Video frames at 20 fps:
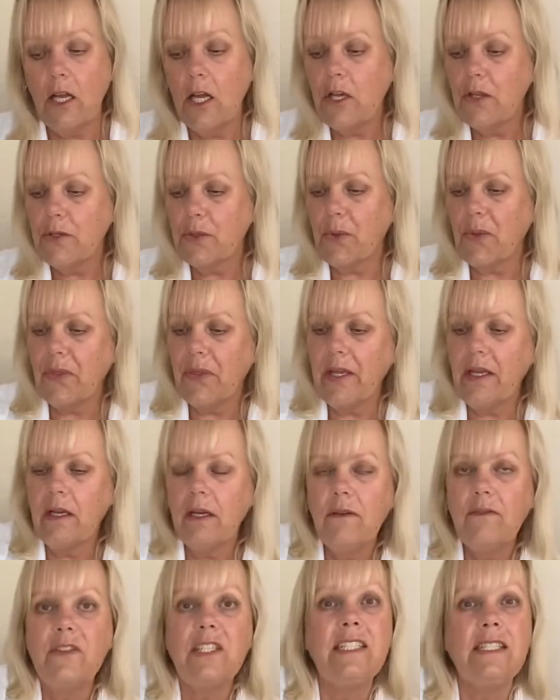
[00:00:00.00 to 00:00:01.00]
So think
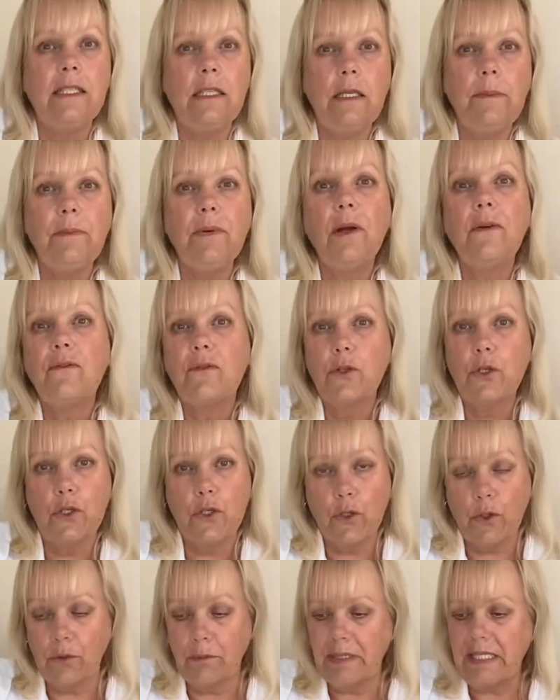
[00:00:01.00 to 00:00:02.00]
of deep for
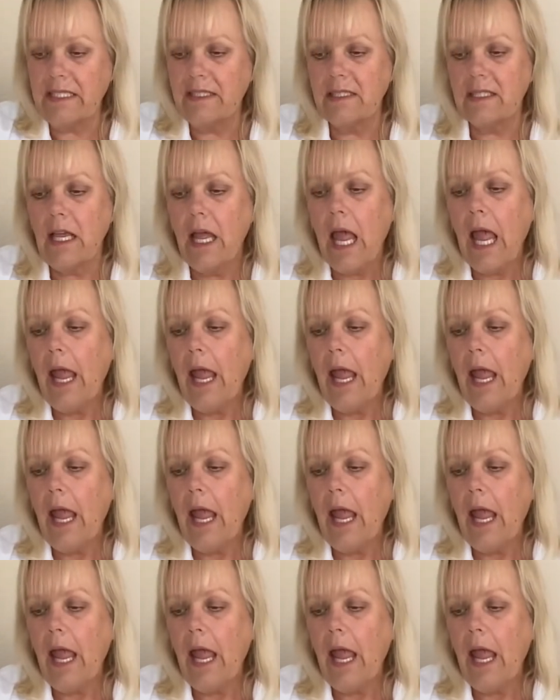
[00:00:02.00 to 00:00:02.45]
dermis.